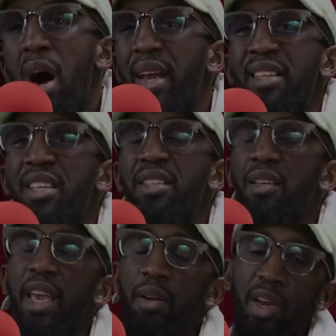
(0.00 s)
Okay, see,
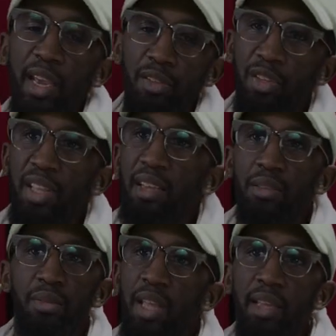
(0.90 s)
okay, okay, so
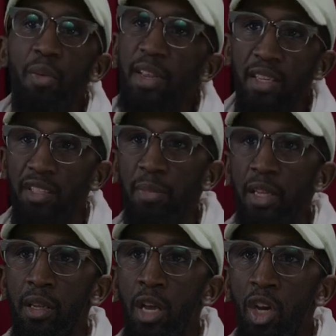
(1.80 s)
that that don't make sense to
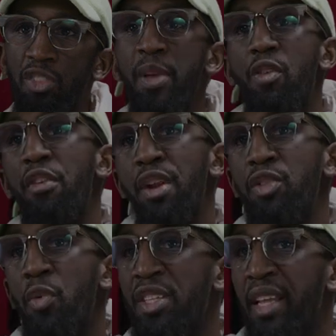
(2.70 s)
me, because to me
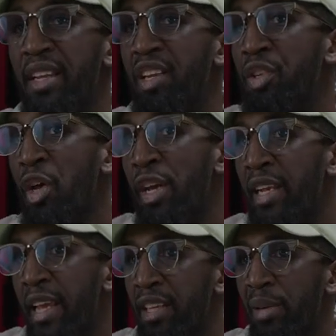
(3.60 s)
crocodiles are always like in a dirty lake